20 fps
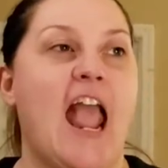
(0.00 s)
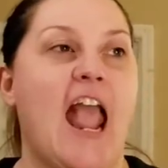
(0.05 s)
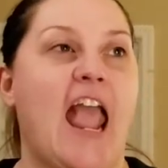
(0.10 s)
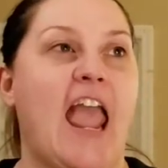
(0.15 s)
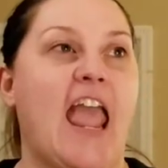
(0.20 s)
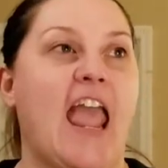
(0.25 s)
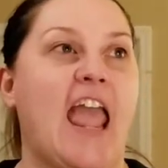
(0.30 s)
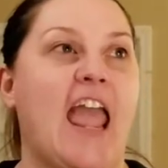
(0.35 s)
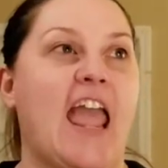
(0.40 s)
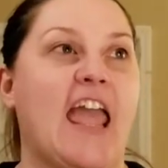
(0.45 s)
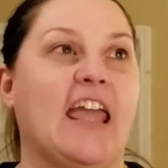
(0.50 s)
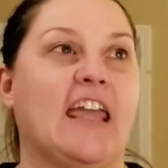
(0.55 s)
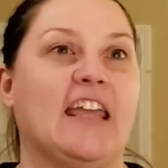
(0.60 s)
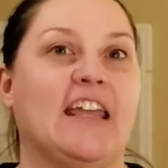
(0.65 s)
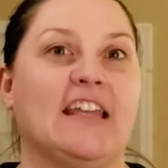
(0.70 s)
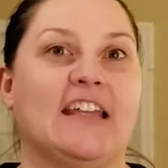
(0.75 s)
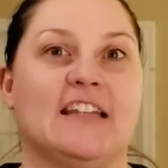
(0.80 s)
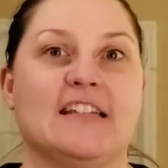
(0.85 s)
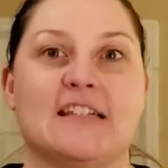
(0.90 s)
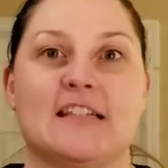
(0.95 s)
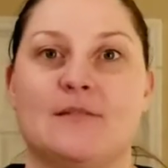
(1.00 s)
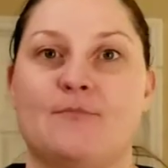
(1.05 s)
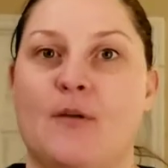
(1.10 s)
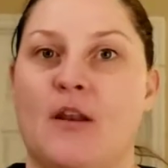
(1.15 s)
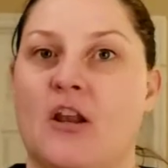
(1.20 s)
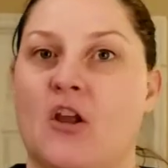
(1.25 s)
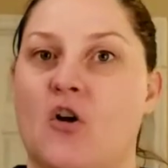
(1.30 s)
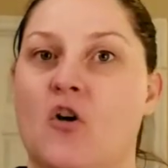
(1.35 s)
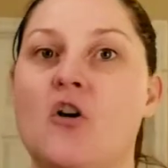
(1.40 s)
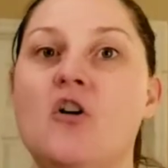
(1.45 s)
and
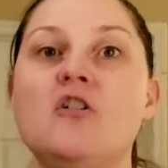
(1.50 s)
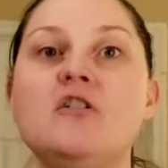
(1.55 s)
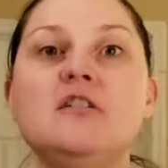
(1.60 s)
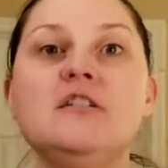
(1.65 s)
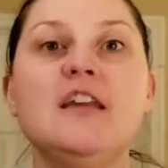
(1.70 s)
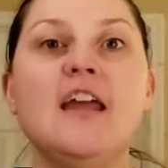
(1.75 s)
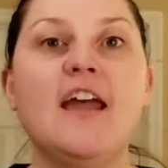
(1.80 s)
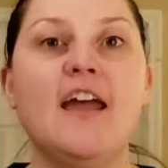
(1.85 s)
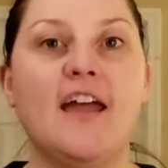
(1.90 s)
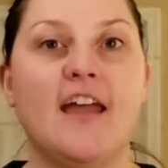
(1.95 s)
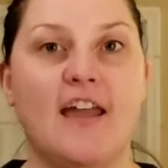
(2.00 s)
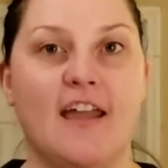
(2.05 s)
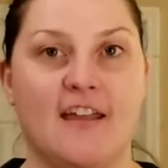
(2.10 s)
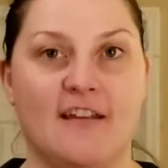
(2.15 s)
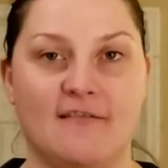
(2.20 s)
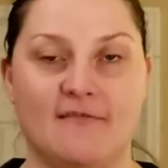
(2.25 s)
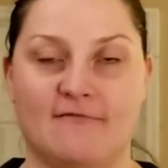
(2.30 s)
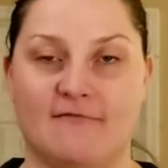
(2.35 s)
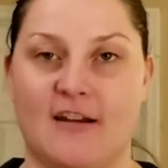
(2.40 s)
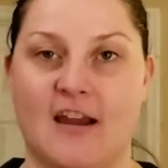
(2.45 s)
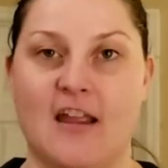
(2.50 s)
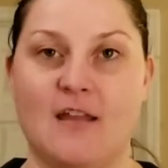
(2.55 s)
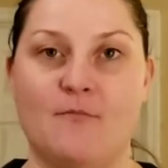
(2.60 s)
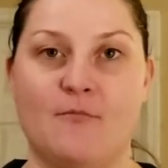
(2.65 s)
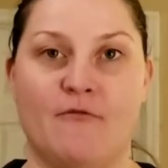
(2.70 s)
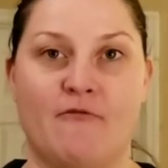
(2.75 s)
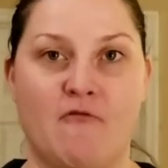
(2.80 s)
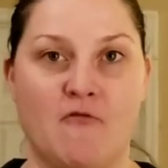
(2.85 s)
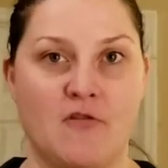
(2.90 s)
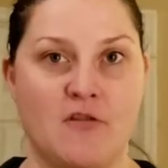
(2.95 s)
spending all day, right,
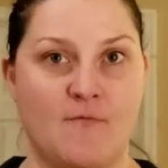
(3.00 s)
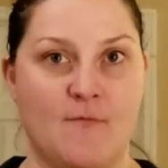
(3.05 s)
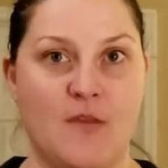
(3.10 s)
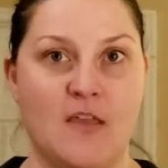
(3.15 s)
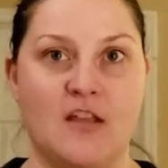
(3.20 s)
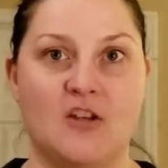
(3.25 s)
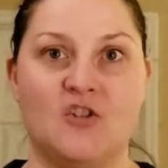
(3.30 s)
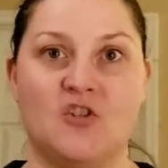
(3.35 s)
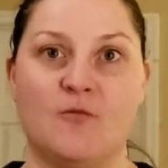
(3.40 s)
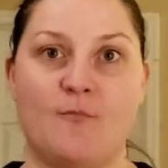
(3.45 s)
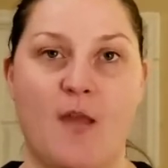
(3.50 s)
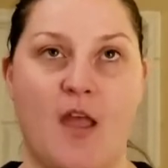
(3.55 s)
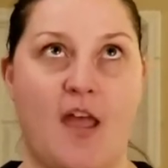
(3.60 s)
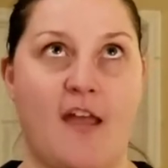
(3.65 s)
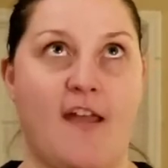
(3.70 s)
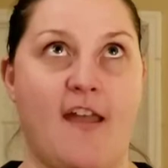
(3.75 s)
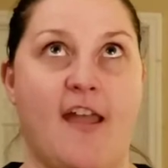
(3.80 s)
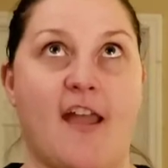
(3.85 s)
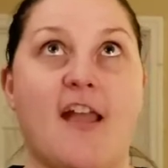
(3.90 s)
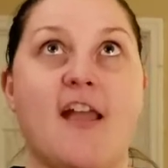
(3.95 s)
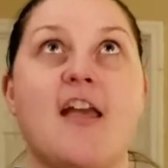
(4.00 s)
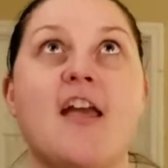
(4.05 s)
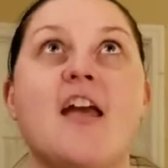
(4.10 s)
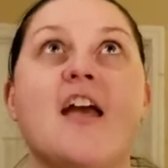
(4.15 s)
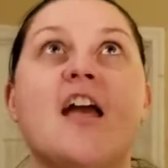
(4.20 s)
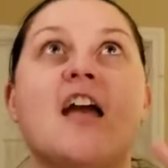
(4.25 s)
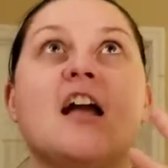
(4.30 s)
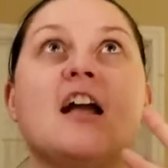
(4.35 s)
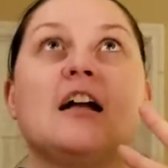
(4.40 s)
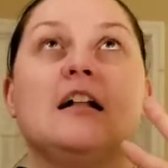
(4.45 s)
before the big shebang,
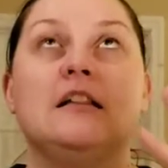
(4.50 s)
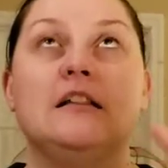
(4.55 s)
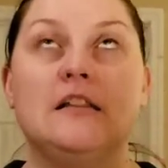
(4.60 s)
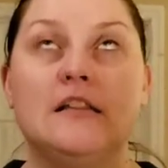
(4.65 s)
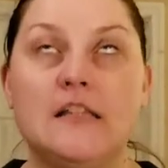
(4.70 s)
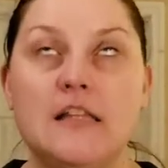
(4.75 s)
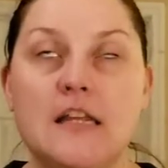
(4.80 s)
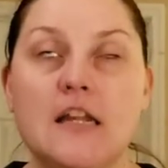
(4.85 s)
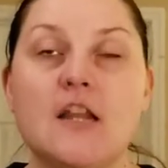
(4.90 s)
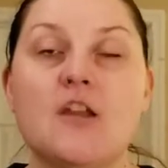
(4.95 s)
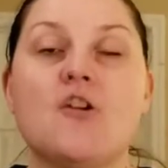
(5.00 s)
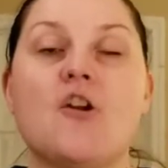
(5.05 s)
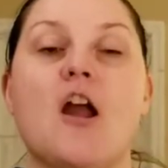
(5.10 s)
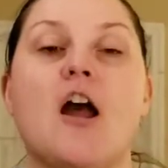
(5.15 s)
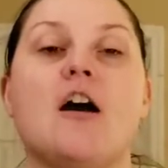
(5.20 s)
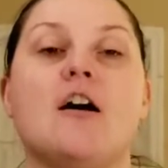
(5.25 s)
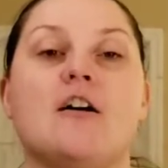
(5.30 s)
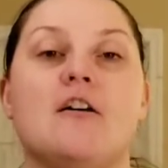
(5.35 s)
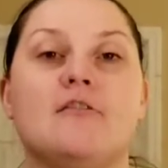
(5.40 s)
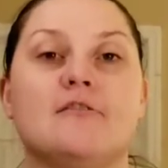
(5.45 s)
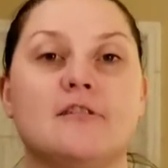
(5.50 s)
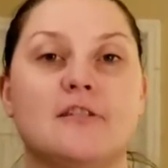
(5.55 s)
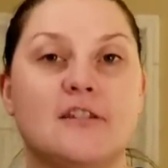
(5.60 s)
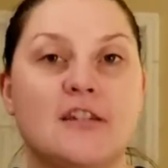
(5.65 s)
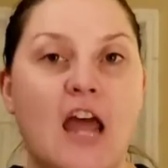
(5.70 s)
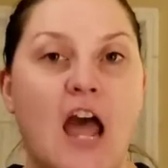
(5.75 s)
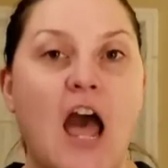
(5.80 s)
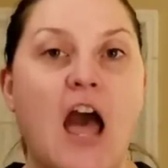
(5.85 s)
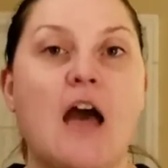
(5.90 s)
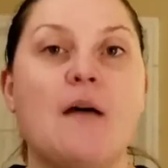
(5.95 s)
cleaning your house
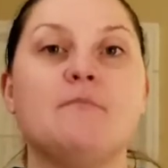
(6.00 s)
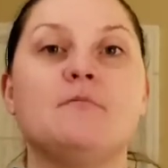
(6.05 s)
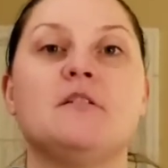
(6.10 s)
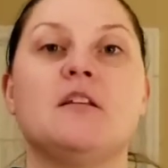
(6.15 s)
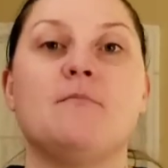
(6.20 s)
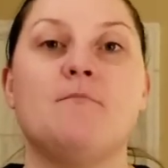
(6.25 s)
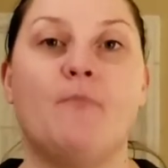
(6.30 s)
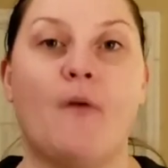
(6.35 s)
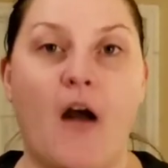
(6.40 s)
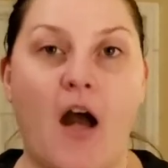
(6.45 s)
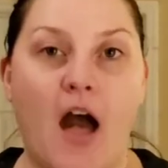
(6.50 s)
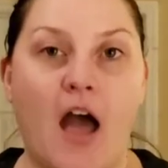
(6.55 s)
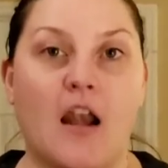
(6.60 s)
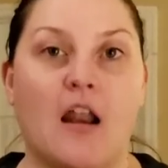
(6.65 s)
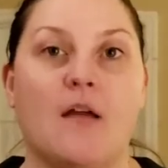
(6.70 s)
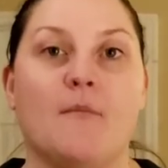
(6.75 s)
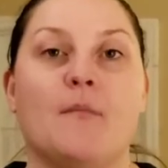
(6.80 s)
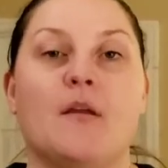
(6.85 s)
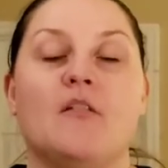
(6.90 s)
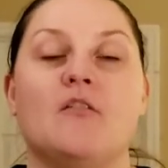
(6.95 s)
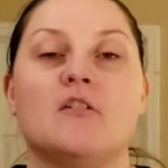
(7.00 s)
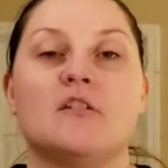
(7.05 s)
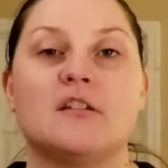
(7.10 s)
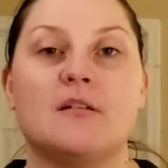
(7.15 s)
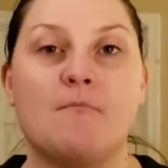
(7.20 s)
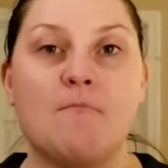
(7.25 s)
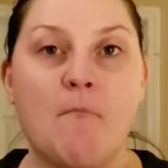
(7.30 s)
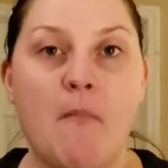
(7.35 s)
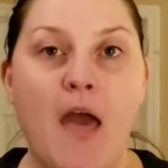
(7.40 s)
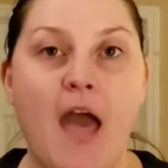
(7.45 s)
top to bottom. It looks
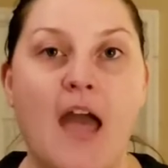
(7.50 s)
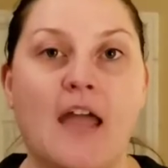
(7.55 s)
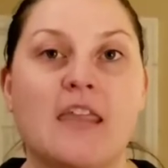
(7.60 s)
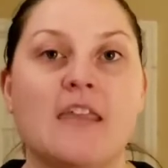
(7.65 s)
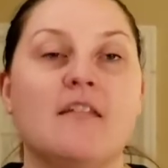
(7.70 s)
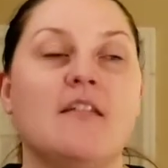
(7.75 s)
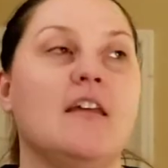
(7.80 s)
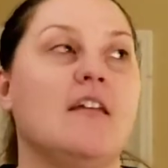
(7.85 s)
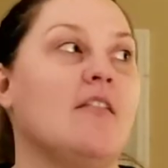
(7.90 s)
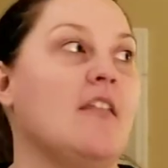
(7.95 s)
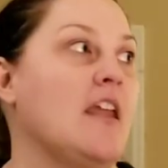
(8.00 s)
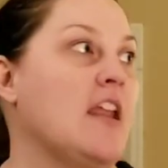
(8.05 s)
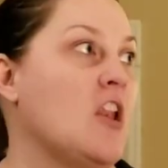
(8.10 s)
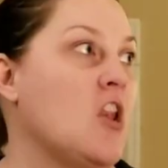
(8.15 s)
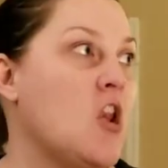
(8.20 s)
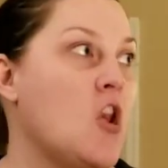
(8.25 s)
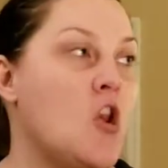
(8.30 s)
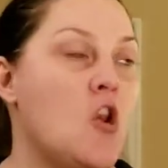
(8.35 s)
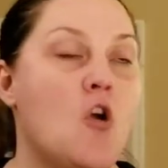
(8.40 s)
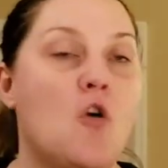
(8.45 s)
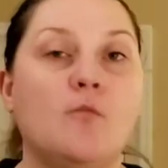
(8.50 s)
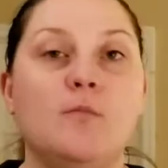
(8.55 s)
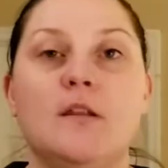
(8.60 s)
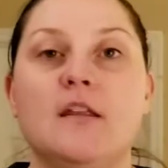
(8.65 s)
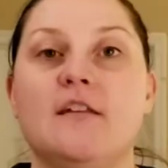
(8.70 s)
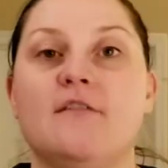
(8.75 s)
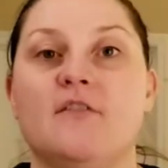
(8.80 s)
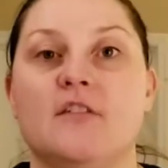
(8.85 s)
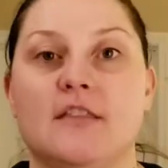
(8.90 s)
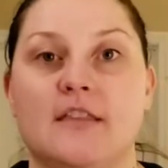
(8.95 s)
immaculate, like nobody
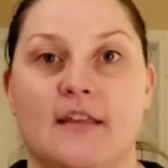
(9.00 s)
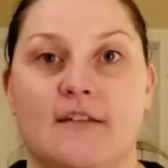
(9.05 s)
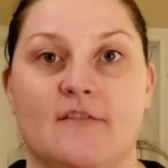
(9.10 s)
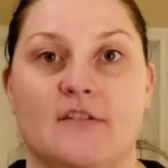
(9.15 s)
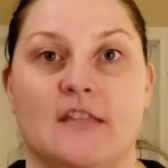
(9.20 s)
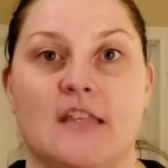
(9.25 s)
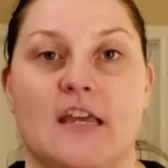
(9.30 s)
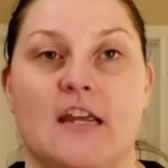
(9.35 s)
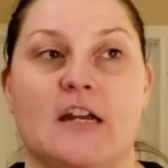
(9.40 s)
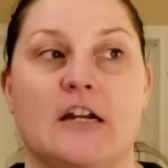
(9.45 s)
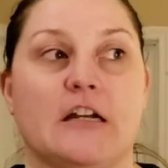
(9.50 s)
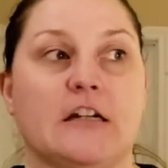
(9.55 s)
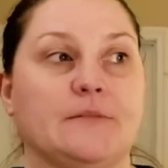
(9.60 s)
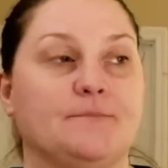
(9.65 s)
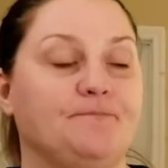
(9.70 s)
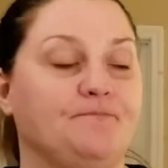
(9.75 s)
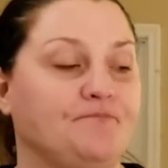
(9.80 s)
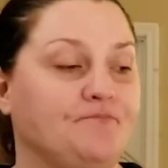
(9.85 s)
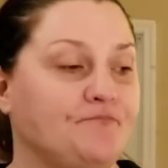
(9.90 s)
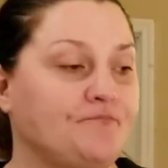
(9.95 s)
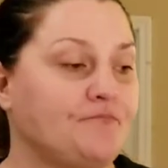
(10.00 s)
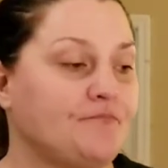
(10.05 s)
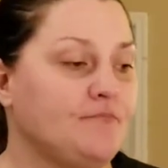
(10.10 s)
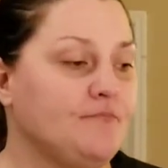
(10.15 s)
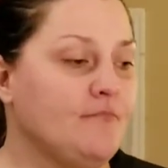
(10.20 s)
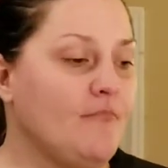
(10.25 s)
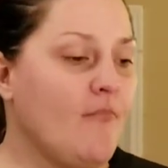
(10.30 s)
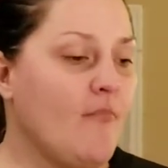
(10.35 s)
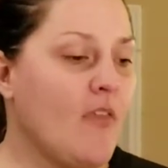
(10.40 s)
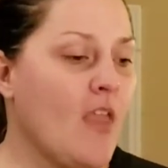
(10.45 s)
even lives there.
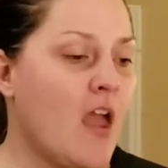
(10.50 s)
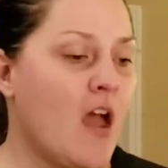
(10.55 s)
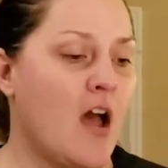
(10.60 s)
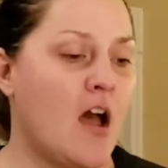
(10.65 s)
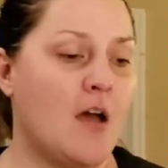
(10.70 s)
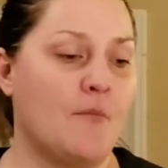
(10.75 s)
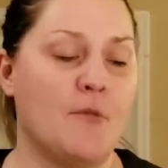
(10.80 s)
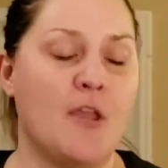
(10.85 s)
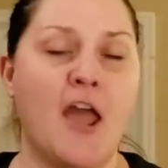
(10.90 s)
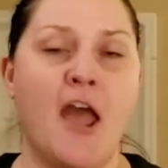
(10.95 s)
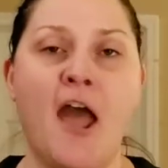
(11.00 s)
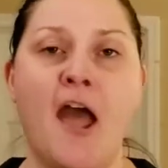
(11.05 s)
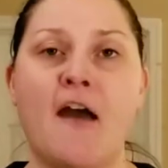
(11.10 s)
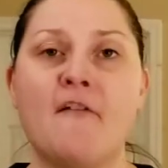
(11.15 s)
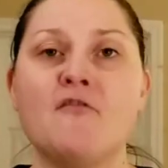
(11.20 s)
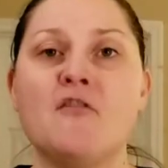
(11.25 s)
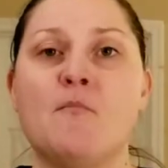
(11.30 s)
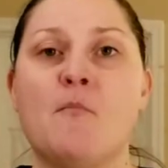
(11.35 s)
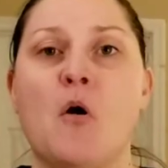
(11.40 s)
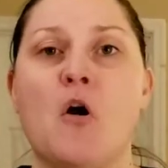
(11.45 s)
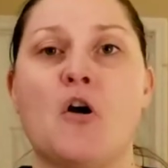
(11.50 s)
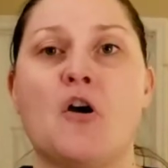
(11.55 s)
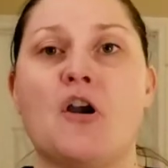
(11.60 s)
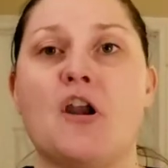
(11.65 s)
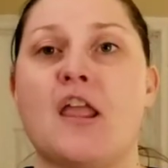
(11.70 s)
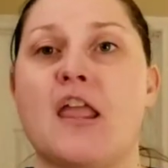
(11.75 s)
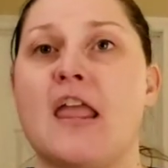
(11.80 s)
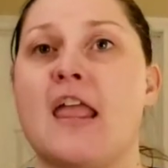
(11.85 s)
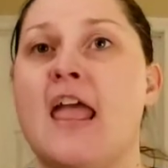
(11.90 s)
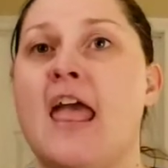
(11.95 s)
You have the
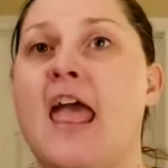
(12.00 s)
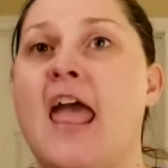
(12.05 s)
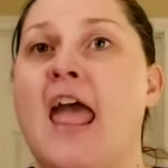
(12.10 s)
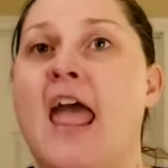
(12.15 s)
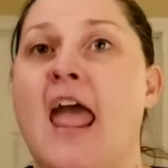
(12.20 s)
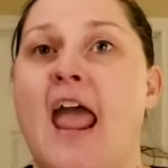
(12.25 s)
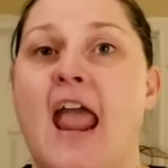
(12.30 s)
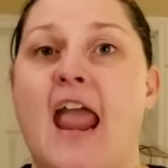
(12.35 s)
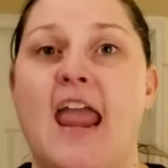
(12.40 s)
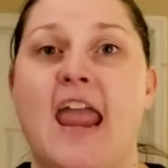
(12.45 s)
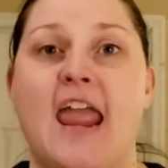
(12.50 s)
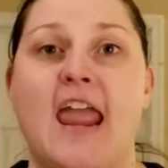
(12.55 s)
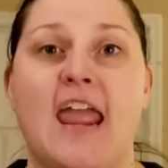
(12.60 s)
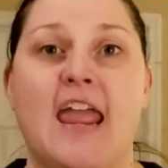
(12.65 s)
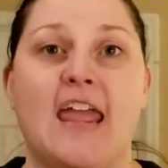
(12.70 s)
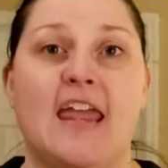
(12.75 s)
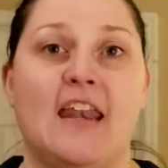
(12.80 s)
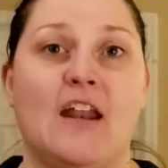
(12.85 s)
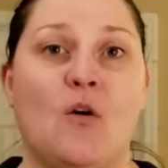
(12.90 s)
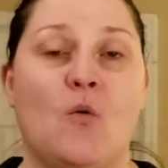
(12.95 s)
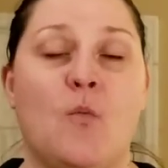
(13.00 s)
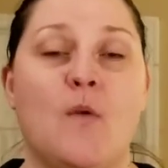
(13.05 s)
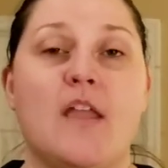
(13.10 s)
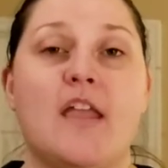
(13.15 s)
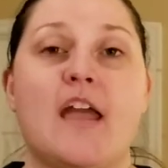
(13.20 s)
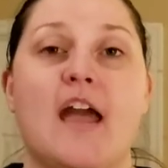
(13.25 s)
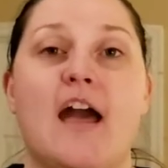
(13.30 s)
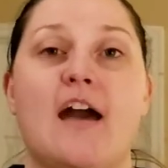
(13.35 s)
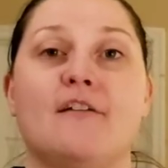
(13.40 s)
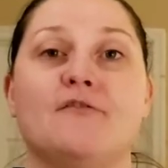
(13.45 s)
party, and a
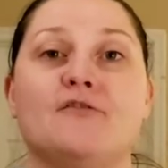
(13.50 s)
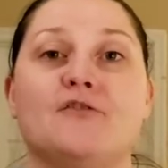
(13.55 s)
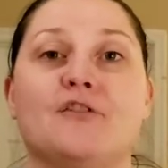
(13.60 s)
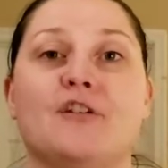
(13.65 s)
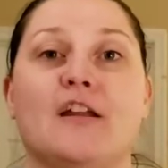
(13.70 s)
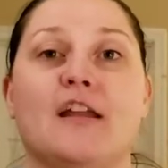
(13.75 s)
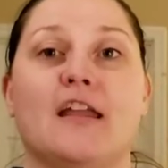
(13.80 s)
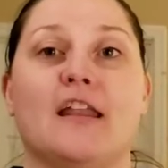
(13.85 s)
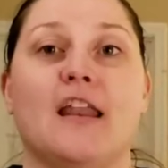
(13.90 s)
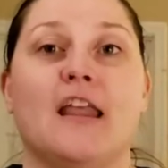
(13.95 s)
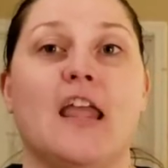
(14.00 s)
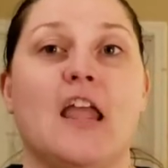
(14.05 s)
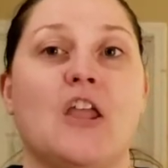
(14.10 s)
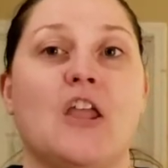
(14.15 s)
week after it,